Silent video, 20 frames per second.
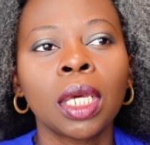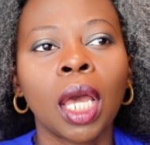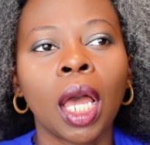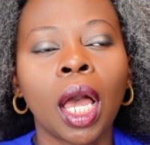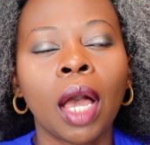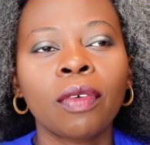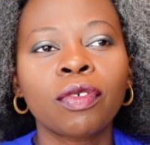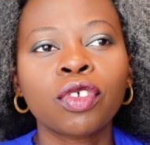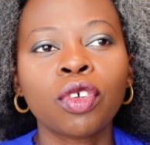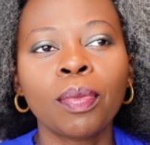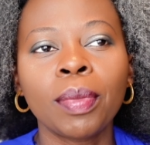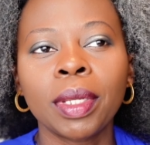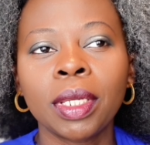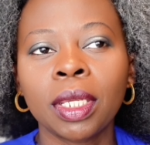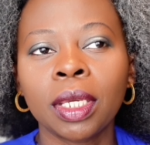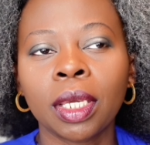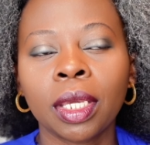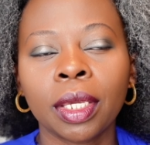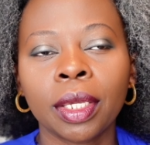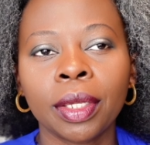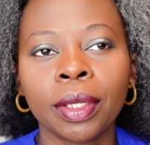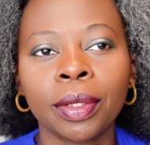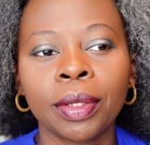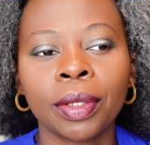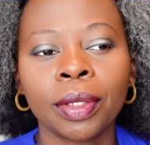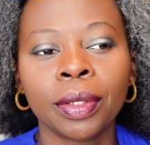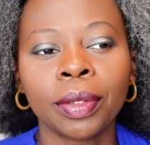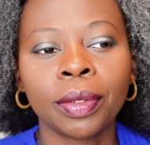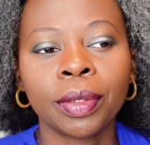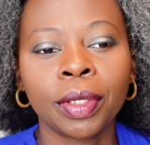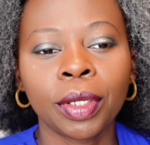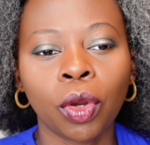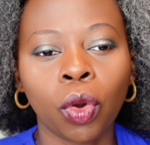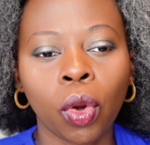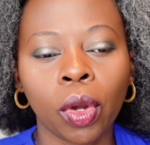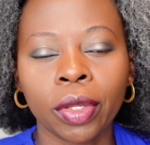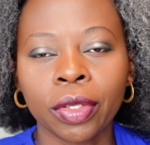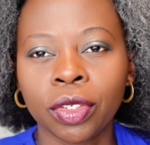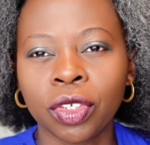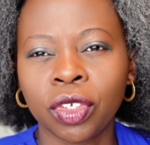I have so many uh,
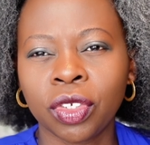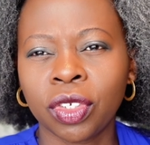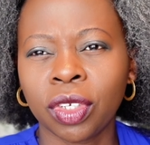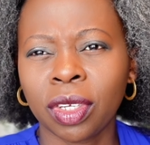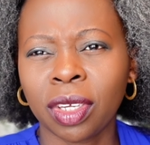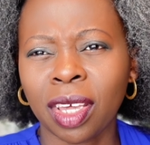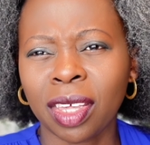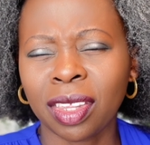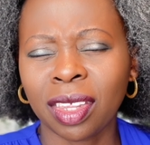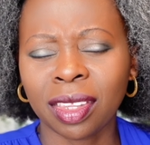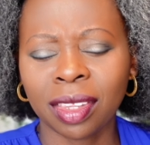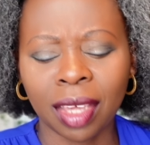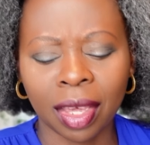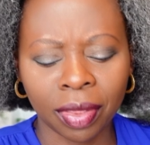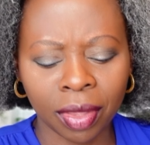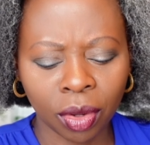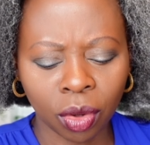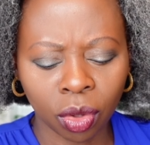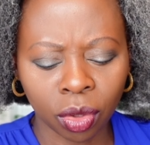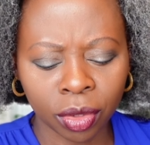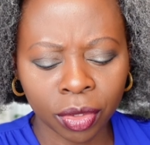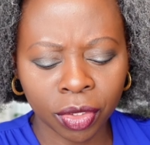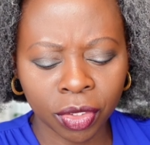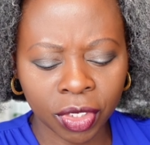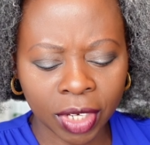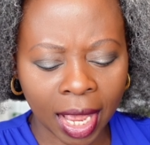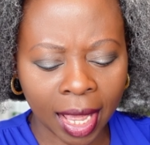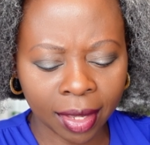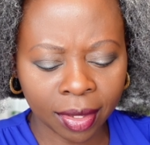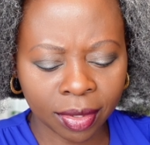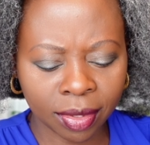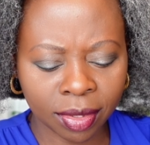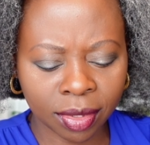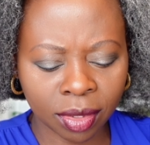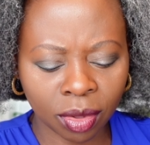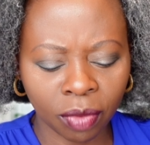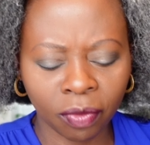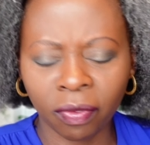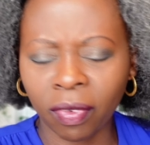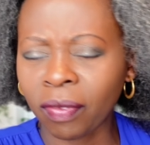decor, uh, are they called
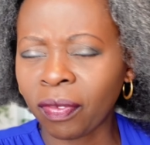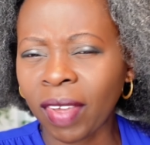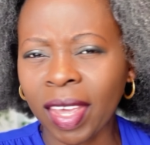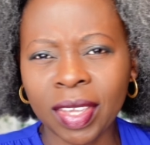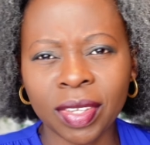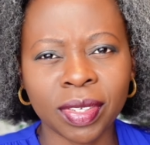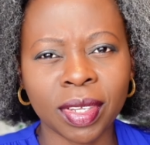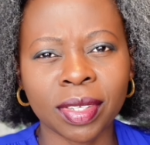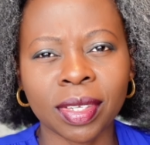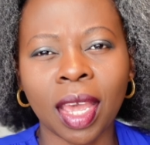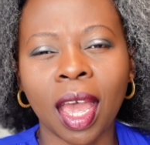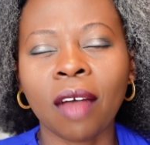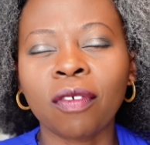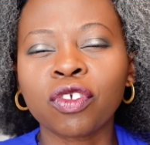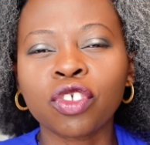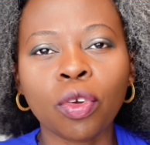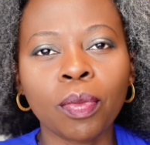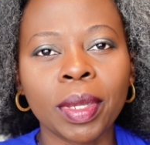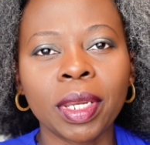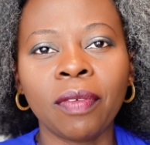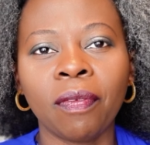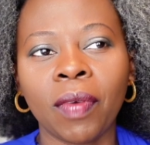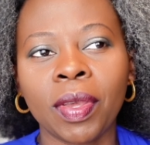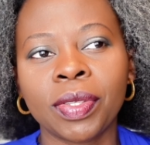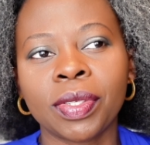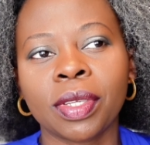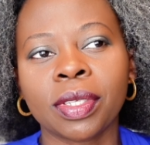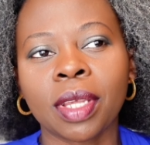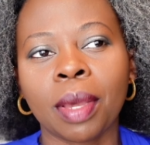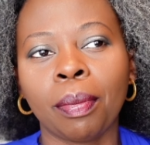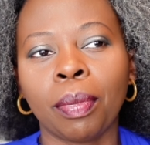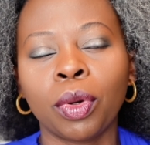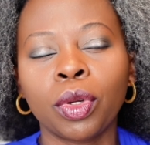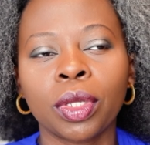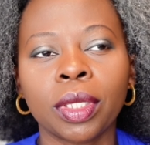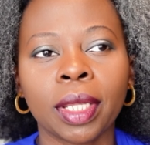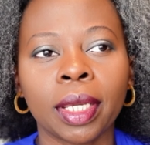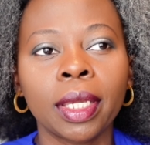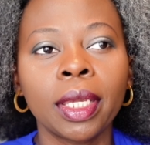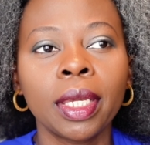jugs or vases? I have so many vases. I
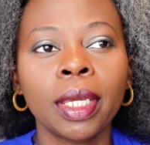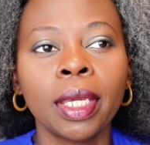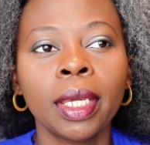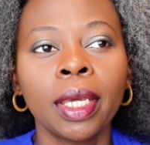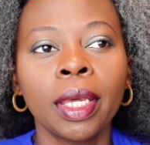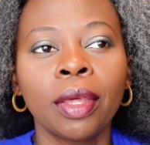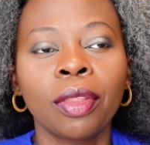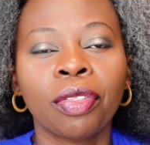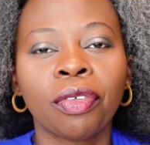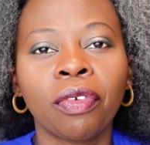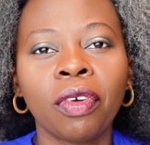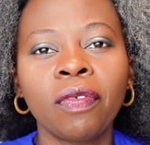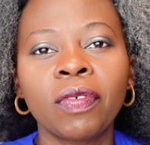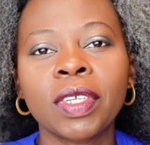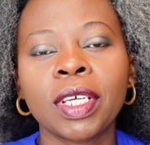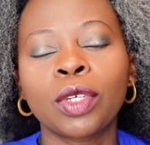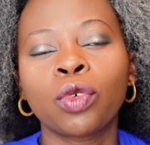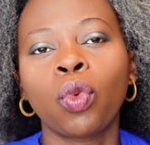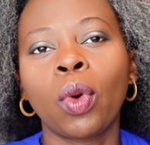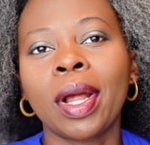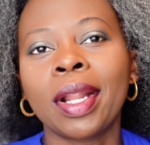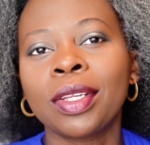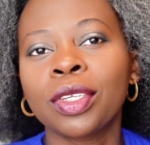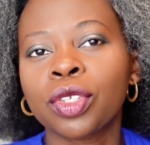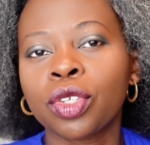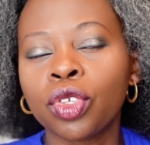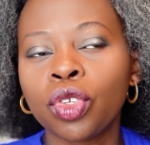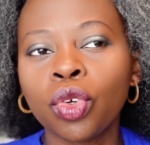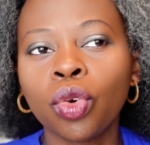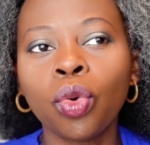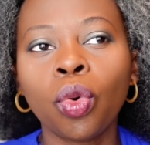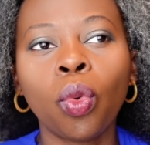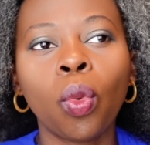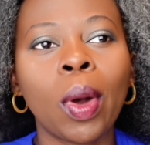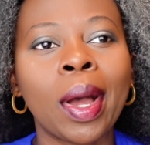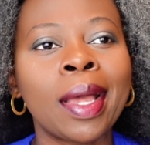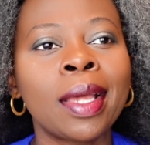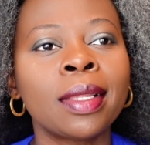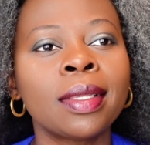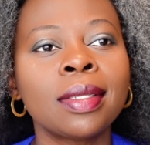bought the thrifted ones, new
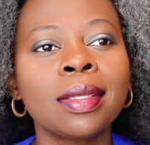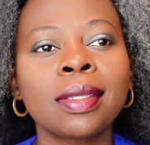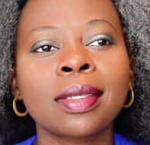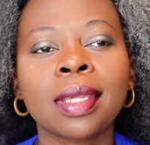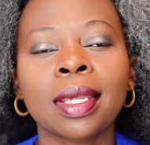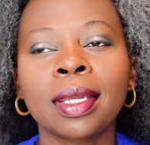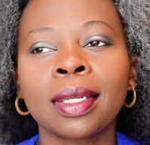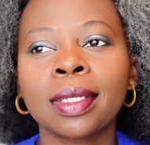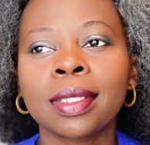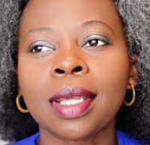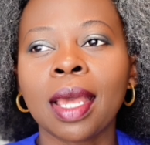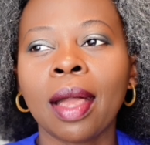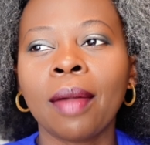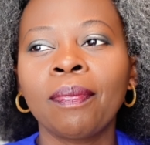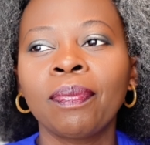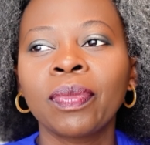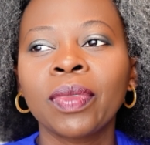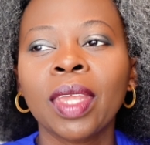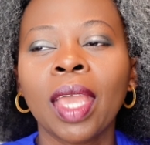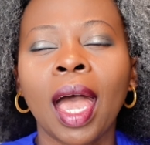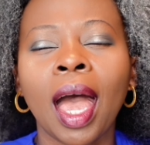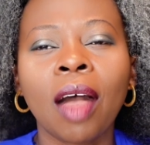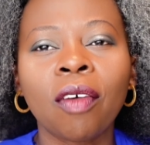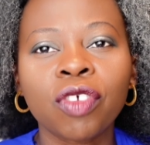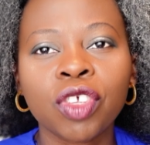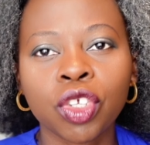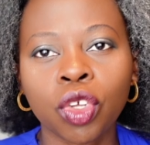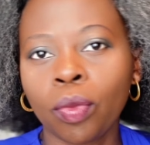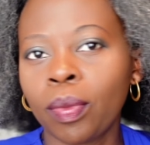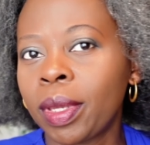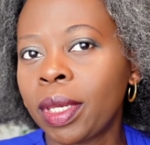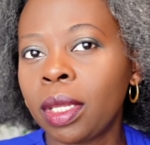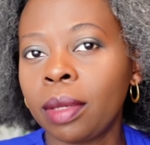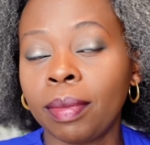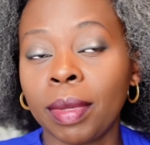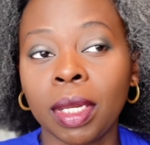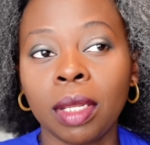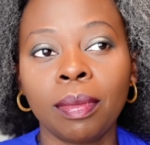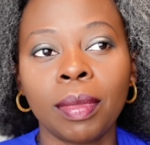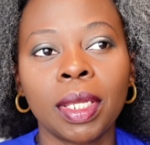ones, and uh, I have so many,
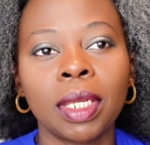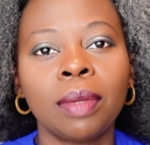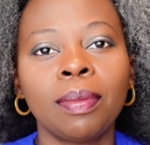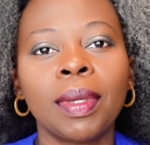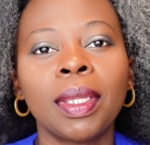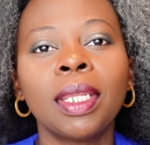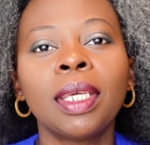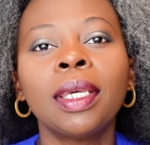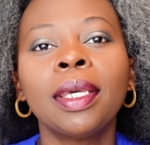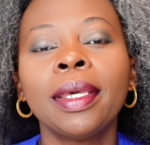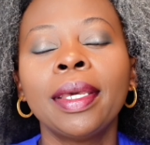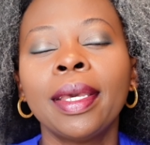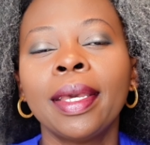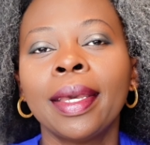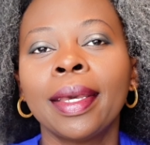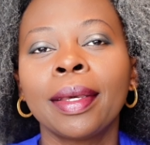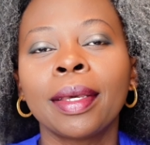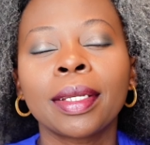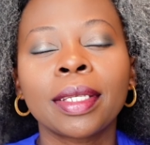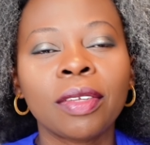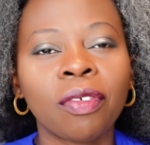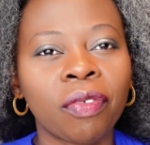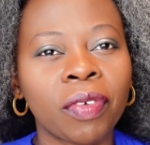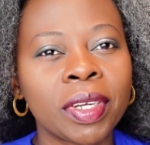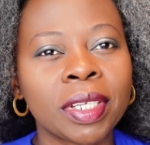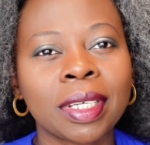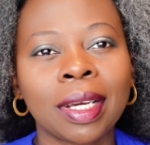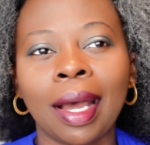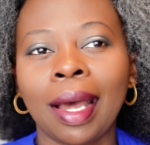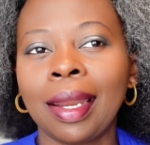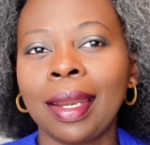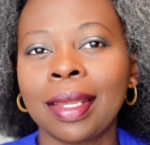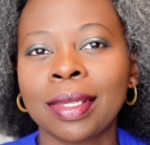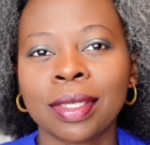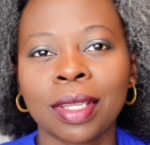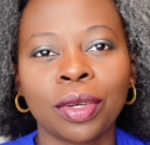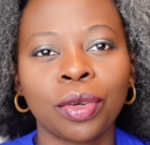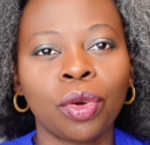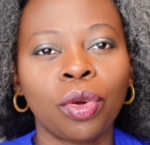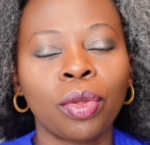many, many, many different
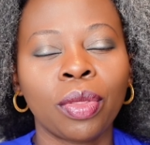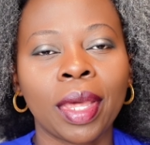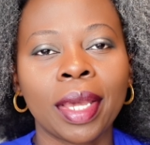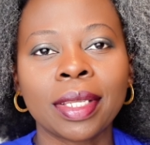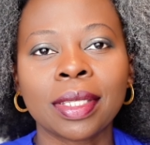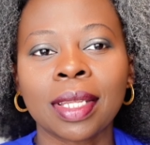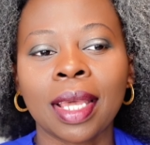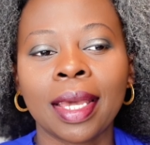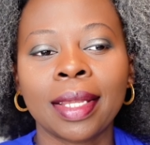colors and all that.